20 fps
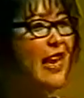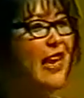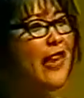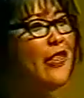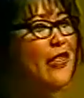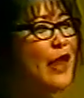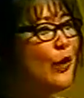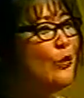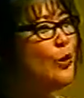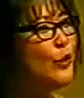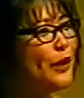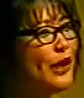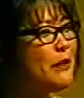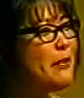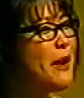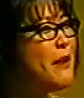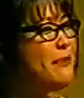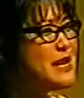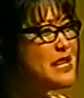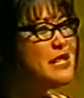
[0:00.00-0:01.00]
And they're worried
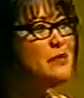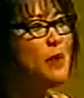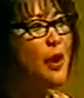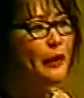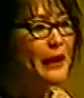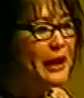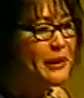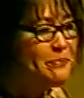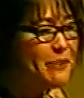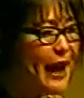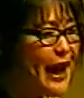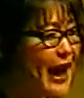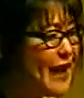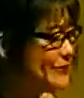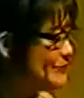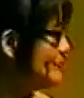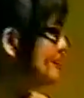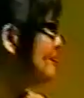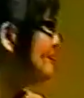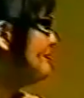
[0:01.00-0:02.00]
about me smoking
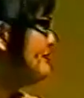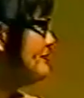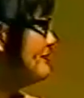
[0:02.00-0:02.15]
pot.